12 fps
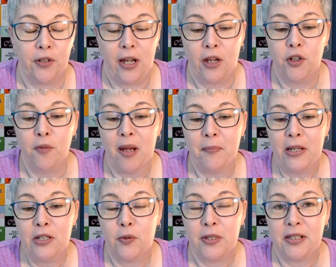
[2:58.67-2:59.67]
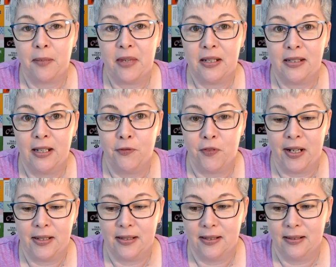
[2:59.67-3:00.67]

Now you might be doing something different.